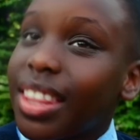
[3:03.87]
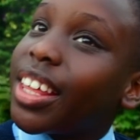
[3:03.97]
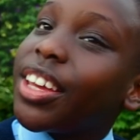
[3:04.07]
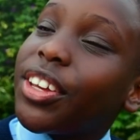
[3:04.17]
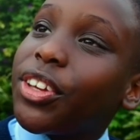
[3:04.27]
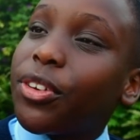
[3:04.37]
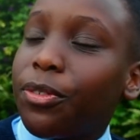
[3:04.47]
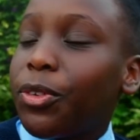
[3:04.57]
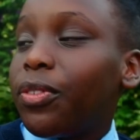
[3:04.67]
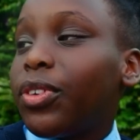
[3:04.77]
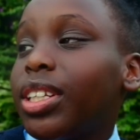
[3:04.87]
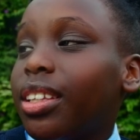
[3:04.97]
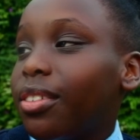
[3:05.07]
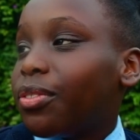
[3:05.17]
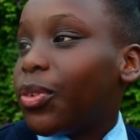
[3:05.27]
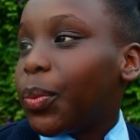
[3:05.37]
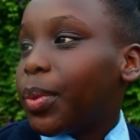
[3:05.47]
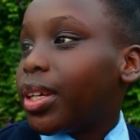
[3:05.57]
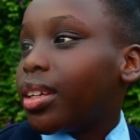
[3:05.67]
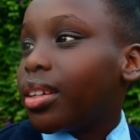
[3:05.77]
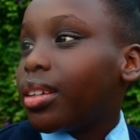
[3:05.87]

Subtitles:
Thank you for voting for me.